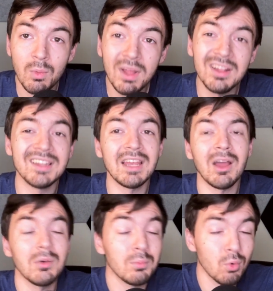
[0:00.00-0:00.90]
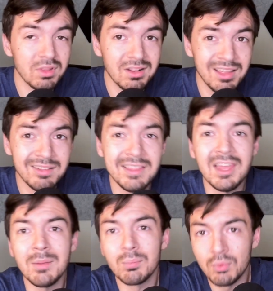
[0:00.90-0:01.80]
Well, now more than likely
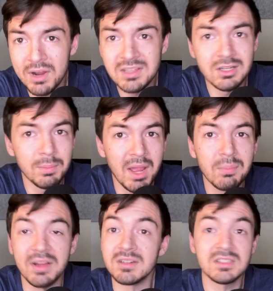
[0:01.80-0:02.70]
that breaks your pipeline